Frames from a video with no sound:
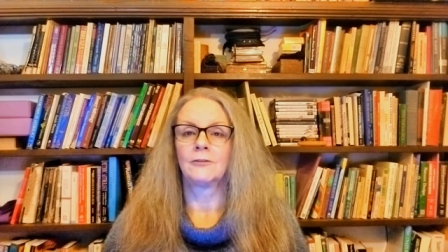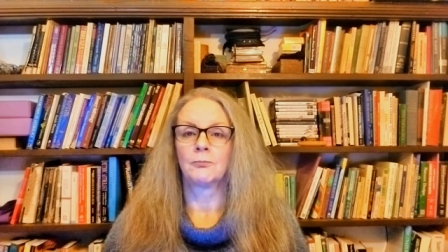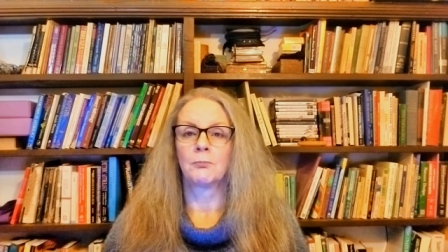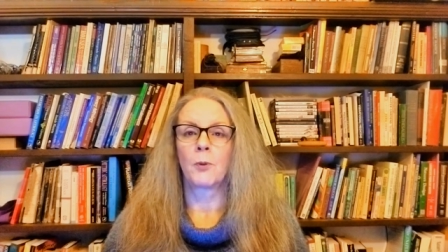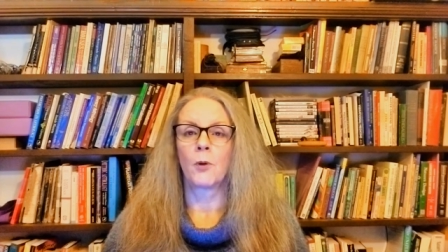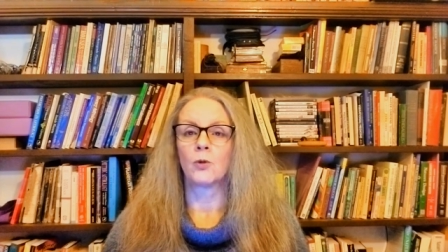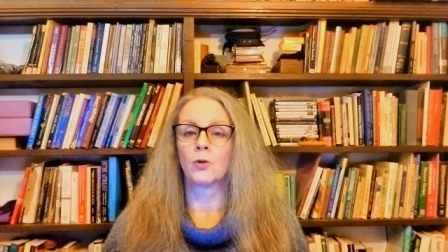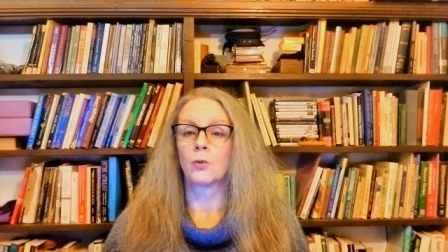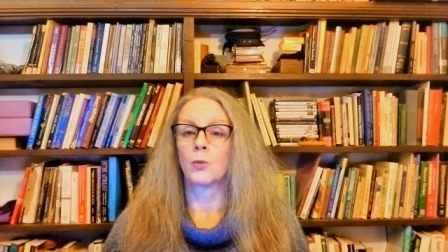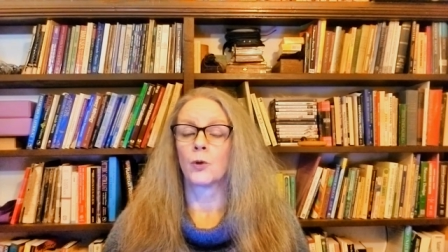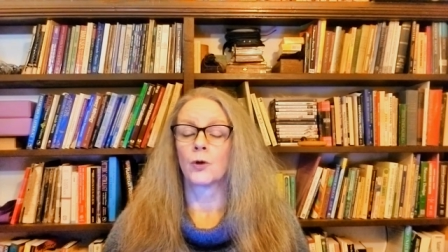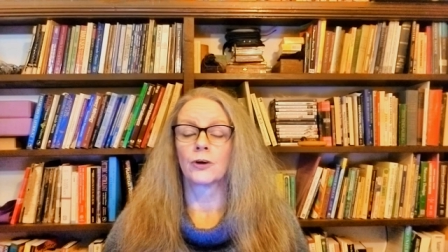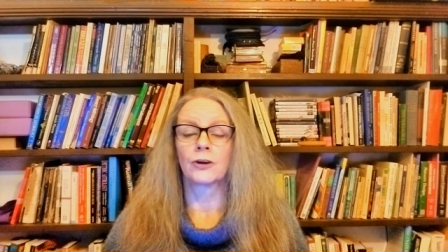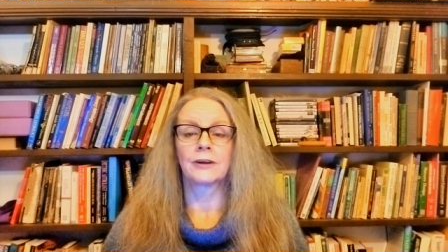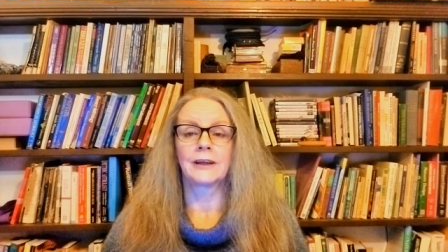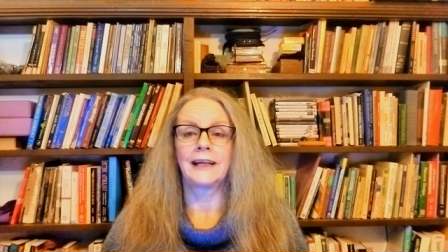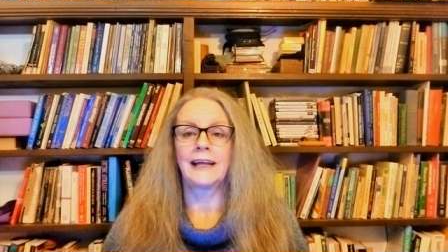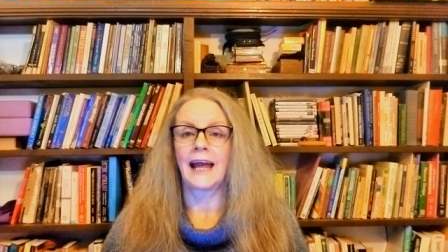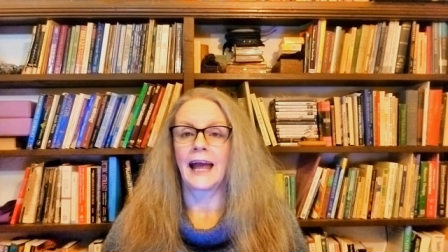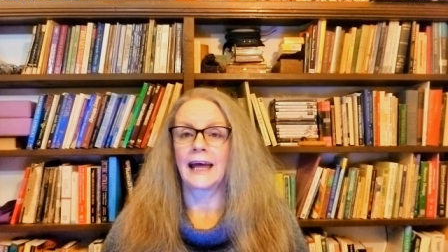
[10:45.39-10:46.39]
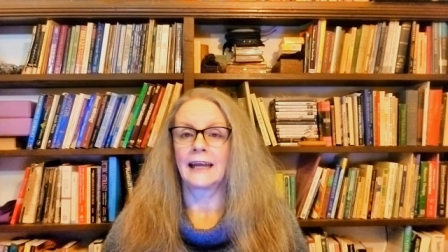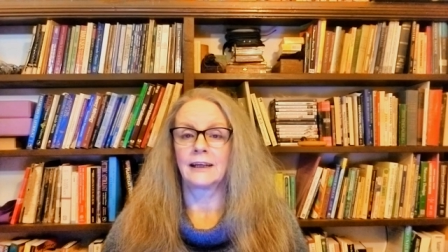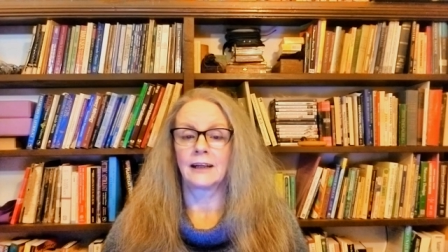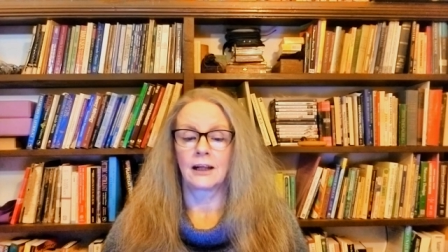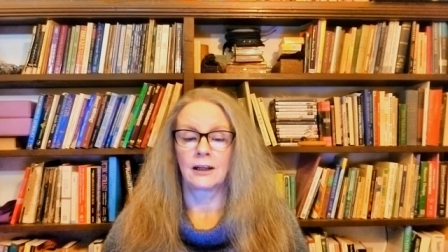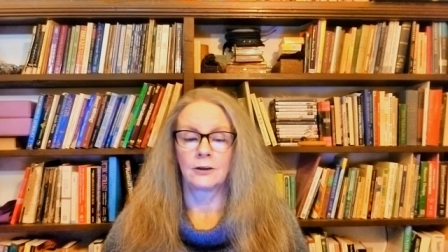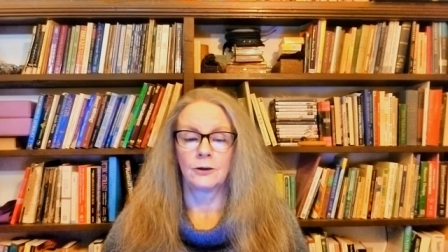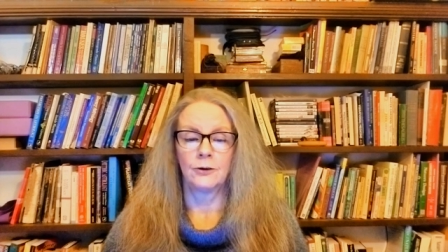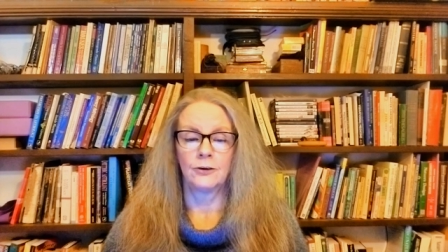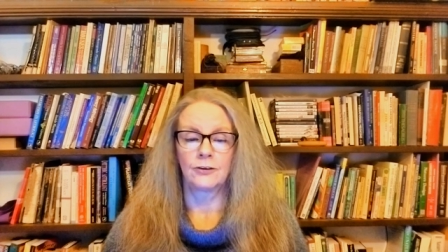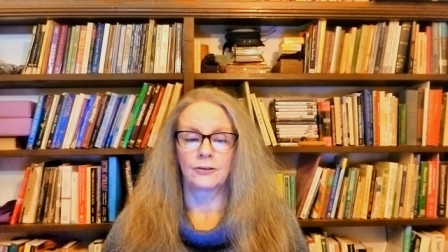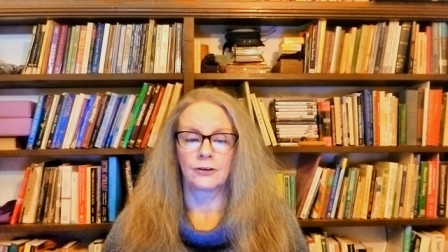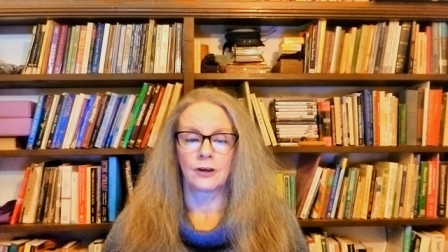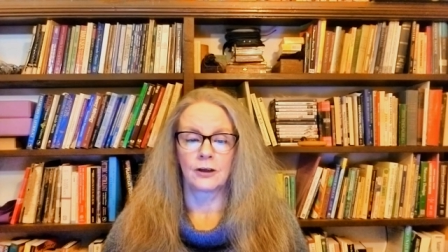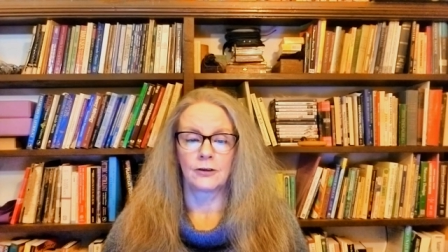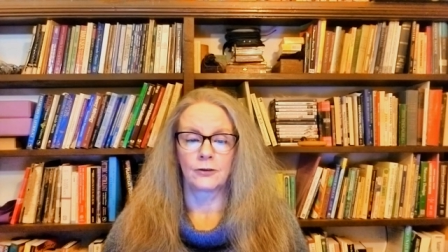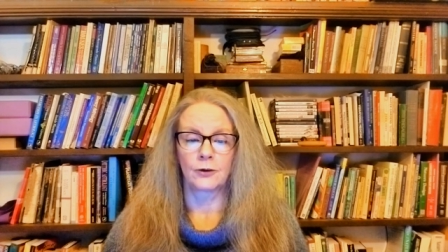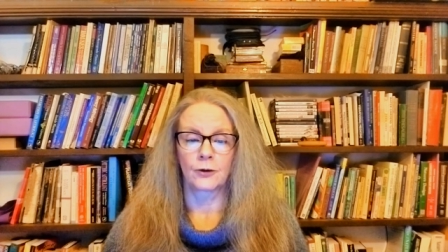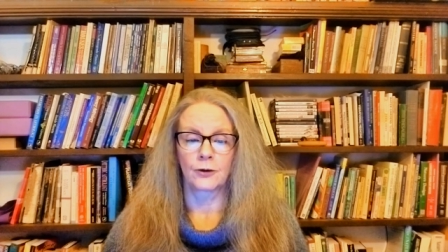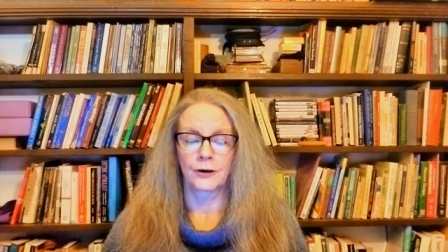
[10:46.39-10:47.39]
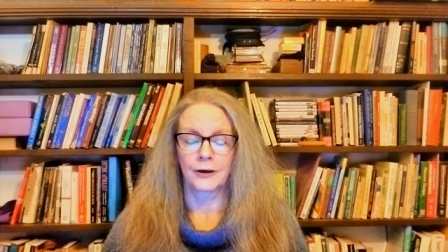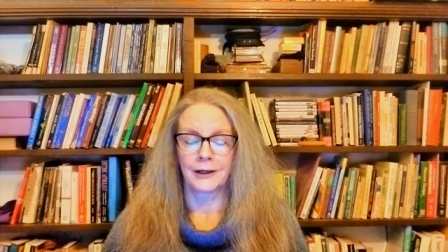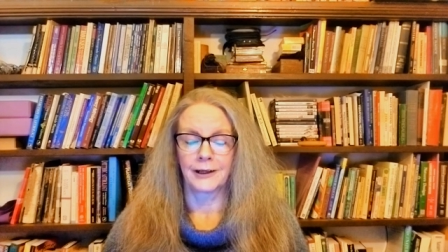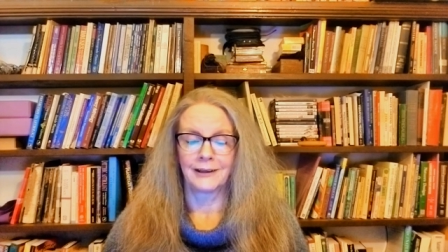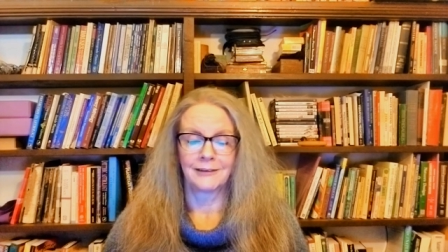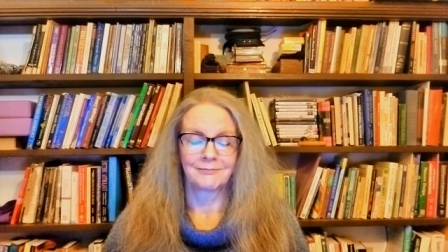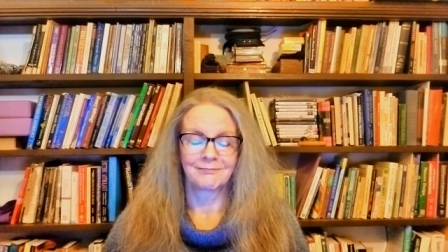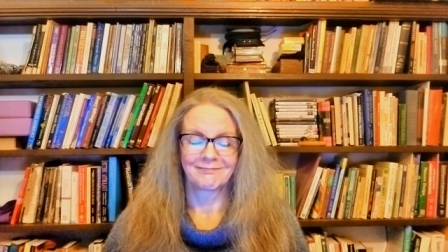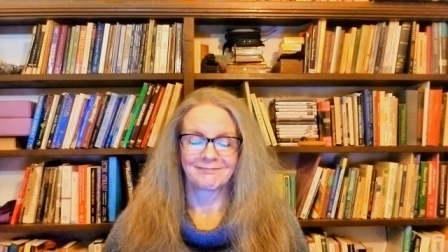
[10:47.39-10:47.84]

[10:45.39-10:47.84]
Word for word: both worldly and hallucinatory